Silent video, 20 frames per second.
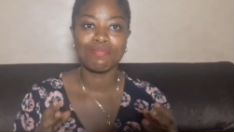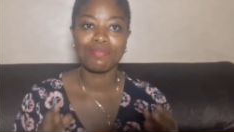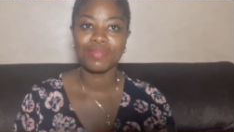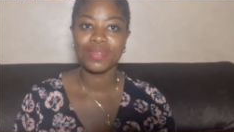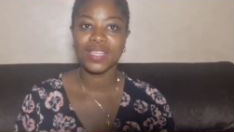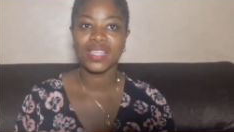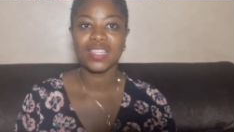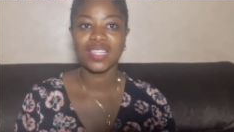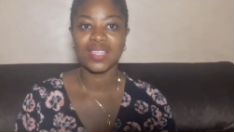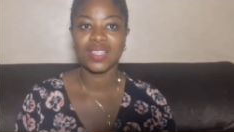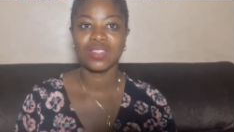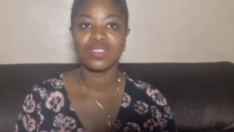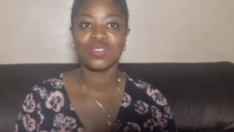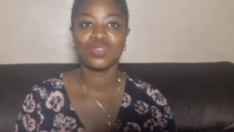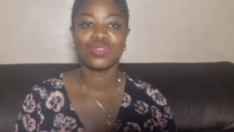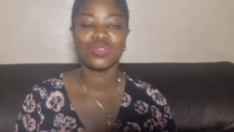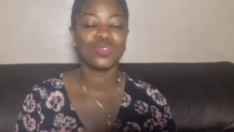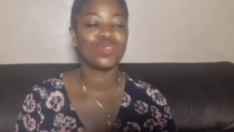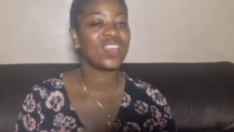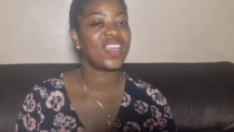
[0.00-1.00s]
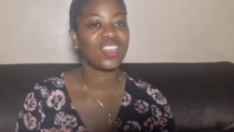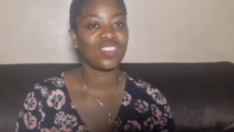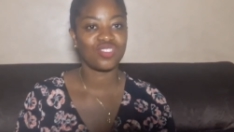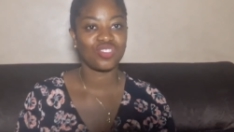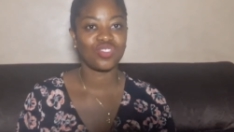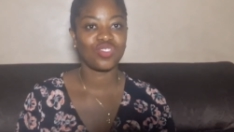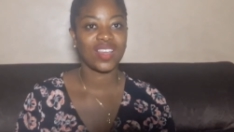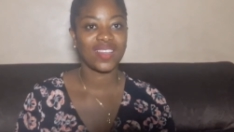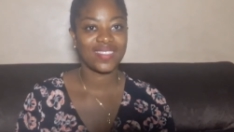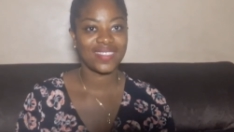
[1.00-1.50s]
peel it to
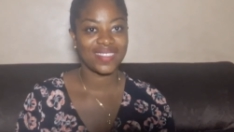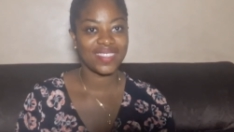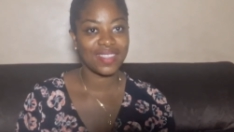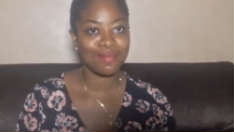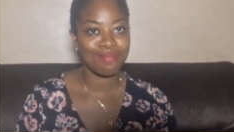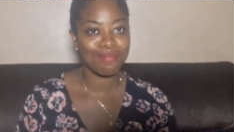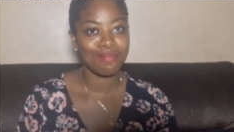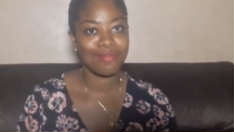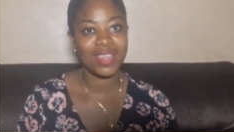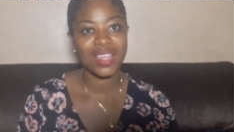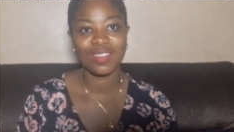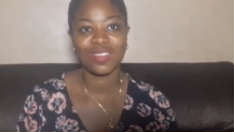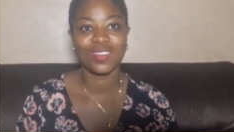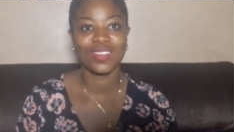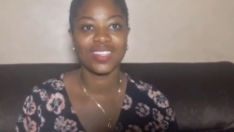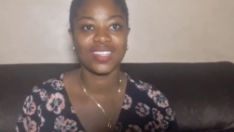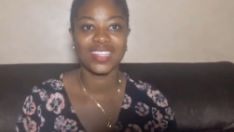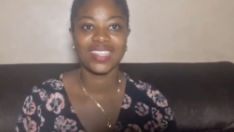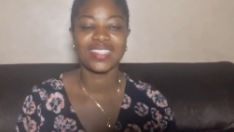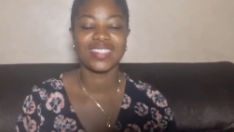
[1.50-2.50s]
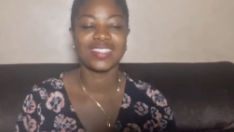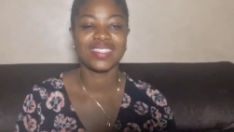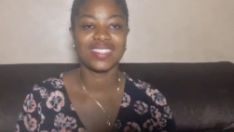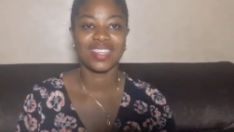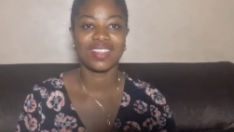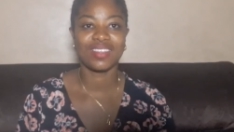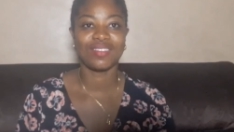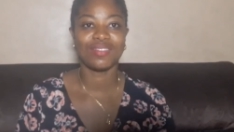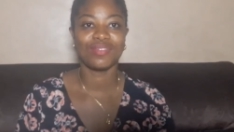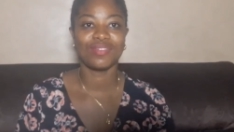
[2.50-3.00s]
extract the melon
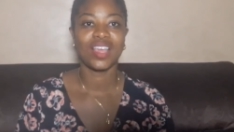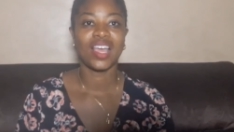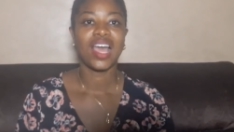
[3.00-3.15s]
itself.